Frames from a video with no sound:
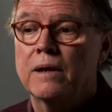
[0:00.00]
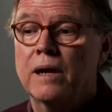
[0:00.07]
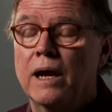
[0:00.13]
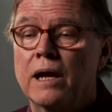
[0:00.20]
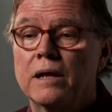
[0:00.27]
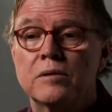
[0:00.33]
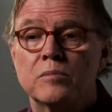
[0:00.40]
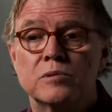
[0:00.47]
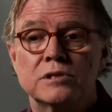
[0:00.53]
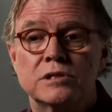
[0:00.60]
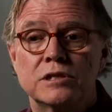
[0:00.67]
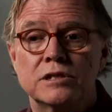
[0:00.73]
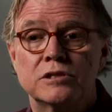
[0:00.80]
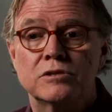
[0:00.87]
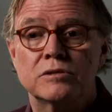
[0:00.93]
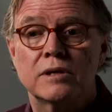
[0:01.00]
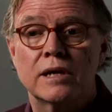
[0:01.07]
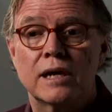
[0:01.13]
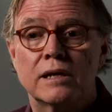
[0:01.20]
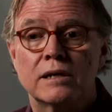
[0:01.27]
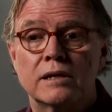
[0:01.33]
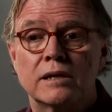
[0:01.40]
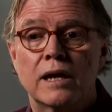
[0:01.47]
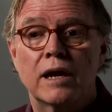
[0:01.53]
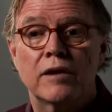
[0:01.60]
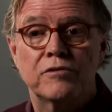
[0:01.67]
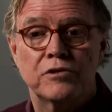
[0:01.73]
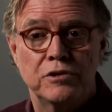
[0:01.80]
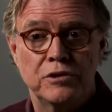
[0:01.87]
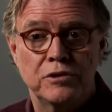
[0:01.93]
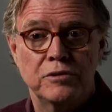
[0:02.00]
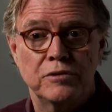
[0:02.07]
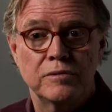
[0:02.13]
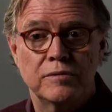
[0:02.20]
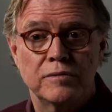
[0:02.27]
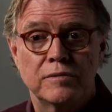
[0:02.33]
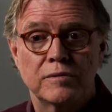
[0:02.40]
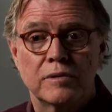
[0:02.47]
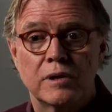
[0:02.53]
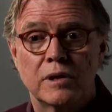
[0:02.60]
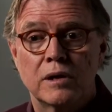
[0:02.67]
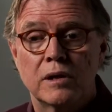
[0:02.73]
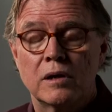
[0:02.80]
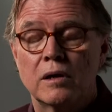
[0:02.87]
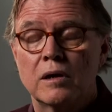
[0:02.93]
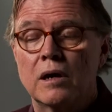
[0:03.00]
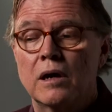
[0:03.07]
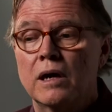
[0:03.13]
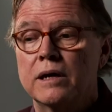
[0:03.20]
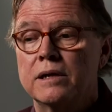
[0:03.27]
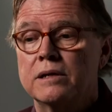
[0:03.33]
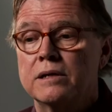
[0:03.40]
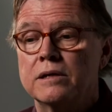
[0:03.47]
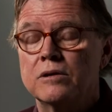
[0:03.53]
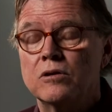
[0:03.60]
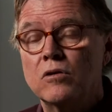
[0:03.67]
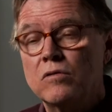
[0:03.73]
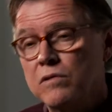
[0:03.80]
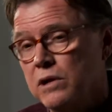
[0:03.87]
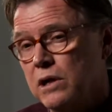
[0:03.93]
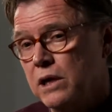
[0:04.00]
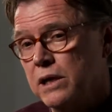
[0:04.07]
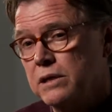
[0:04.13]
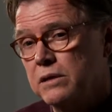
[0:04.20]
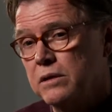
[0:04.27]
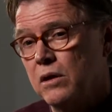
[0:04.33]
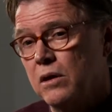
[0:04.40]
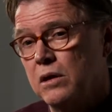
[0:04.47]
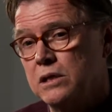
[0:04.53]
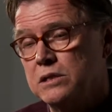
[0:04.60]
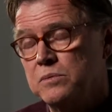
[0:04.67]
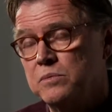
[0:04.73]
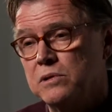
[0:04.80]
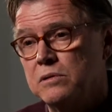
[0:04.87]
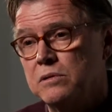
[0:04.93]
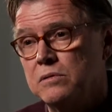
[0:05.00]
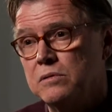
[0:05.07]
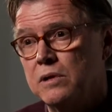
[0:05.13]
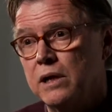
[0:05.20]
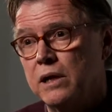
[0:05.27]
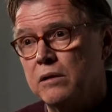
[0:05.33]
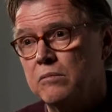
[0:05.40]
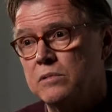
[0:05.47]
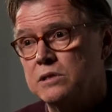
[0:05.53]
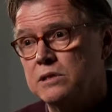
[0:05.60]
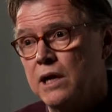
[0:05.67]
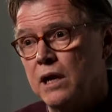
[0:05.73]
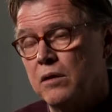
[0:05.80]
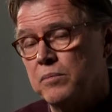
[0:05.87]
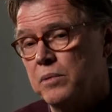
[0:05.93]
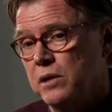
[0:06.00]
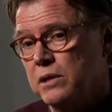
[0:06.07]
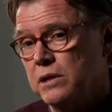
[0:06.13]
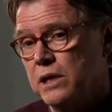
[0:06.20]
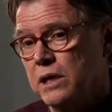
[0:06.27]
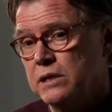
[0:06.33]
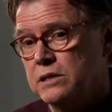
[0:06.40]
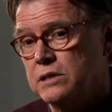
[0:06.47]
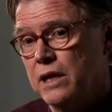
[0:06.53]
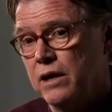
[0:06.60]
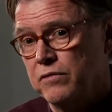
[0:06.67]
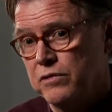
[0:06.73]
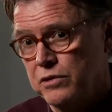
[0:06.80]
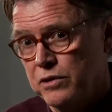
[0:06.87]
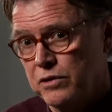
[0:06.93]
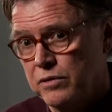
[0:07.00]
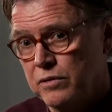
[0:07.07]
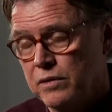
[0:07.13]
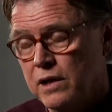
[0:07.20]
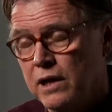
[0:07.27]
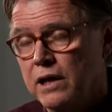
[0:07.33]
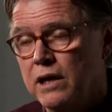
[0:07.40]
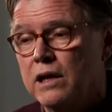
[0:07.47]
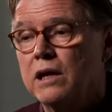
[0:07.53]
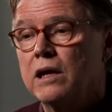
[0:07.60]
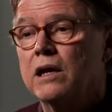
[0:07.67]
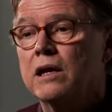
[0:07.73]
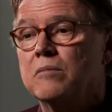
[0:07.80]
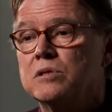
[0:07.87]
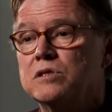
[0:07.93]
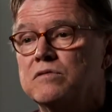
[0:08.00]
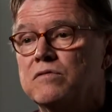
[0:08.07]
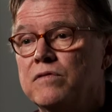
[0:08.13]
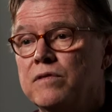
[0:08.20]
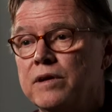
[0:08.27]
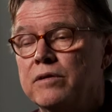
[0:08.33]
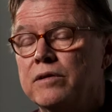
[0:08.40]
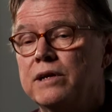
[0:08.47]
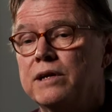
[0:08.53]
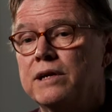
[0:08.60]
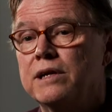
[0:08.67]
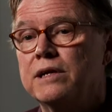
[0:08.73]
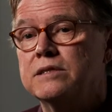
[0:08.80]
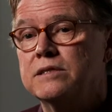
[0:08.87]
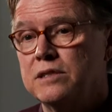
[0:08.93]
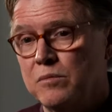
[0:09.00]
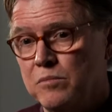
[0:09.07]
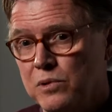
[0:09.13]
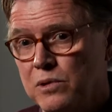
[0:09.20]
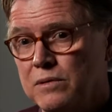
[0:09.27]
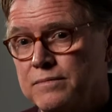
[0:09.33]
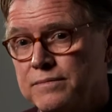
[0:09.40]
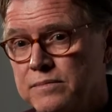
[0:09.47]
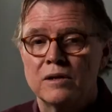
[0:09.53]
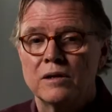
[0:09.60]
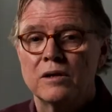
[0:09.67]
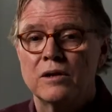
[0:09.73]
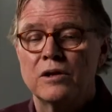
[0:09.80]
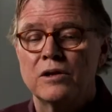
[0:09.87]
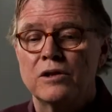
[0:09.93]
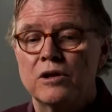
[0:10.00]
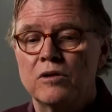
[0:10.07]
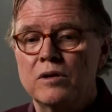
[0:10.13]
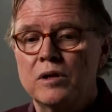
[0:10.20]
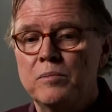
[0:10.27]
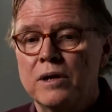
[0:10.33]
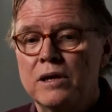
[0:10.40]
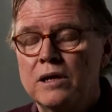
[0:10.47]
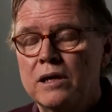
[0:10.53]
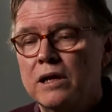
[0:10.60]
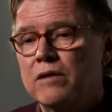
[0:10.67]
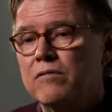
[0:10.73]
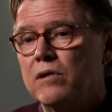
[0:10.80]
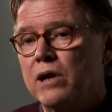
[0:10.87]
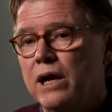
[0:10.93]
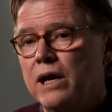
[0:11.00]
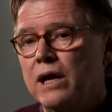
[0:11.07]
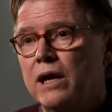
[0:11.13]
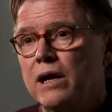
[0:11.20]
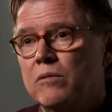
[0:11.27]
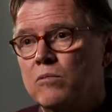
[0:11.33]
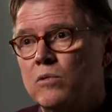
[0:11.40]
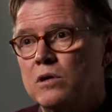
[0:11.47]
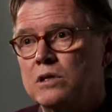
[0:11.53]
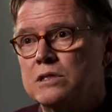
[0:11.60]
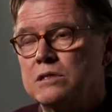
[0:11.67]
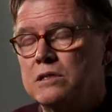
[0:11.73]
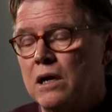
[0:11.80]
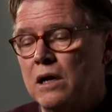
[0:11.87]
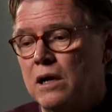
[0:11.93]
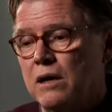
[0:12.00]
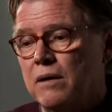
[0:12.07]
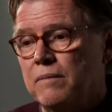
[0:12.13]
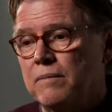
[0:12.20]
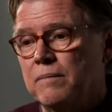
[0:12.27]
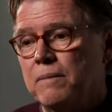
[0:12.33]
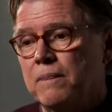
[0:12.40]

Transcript: Had the procedure that afternoon. I did an overnight in the hospital and was out by the next afternoon. It was very simple. The only pain I ever had was a